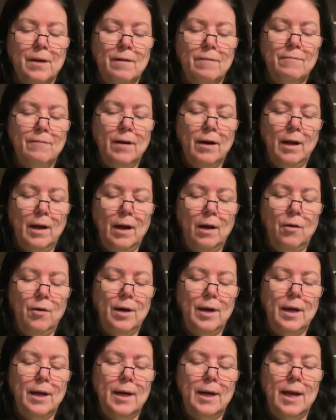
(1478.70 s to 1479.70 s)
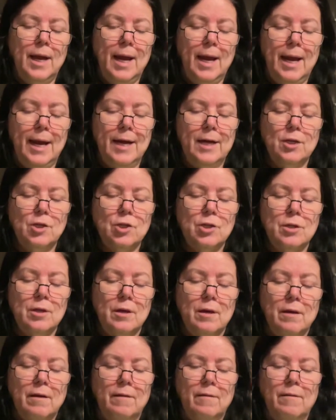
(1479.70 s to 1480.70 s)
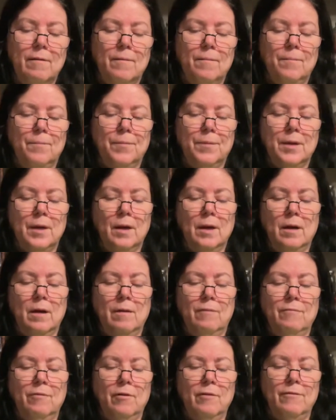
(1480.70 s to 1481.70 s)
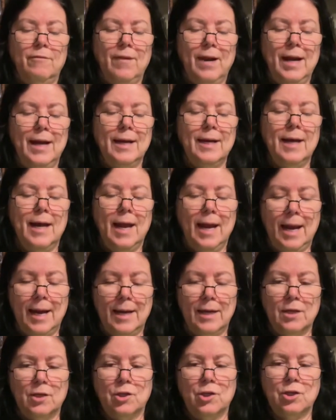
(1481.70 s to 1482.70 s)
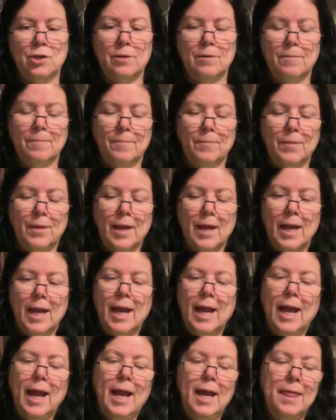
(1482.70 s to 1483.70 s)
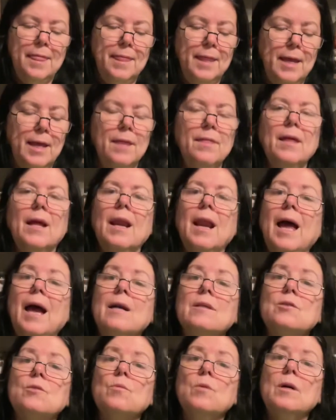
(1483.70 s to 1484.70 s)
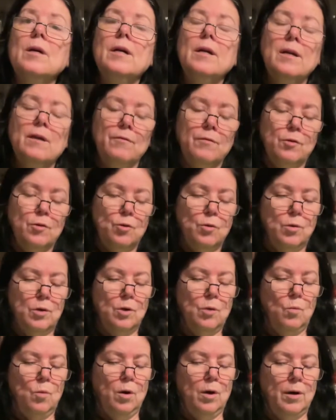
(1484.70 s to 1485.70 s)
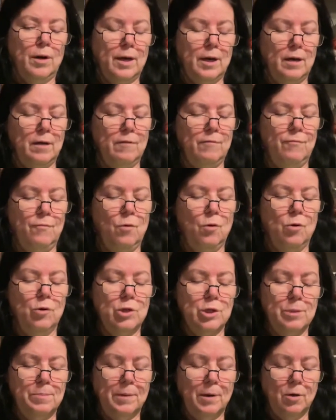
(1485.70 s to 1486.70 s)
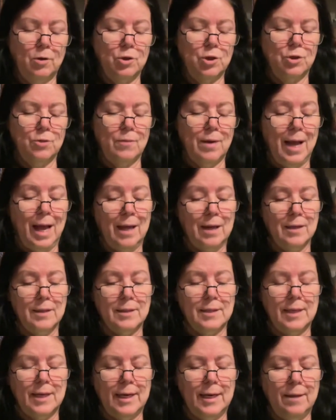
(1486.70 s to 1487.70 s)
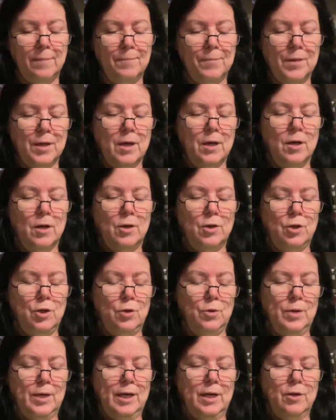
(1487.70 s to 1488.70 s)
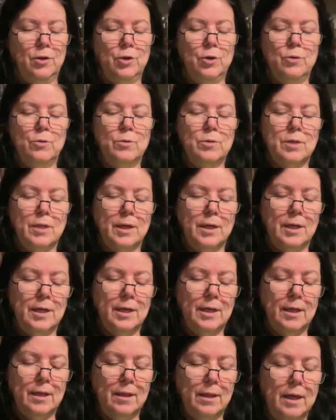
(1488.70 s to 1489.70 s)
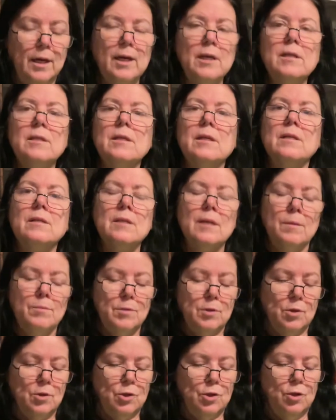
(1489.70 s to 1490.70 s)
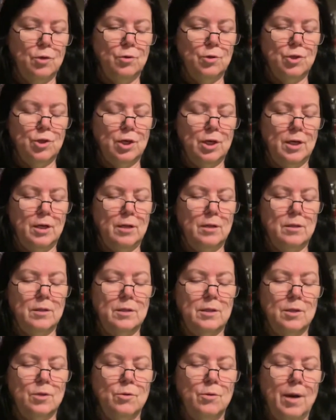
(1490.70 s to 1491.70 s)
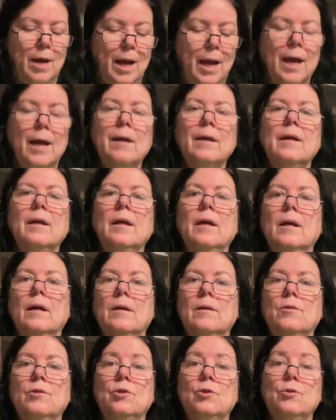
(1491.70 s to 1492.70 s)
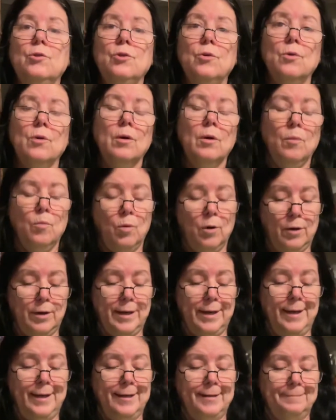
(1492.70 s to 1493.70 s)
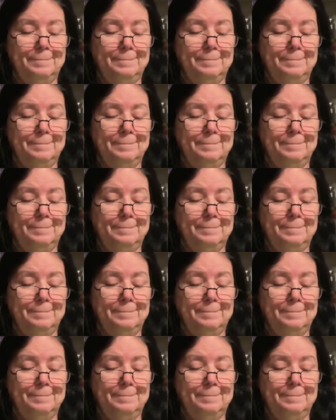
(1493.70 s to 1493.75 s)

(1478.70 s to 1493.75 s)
Valerian. H. Vervain. H. And then the last one, if you're doing a working for spirituality, you can use any of these as substitutions to add into your working.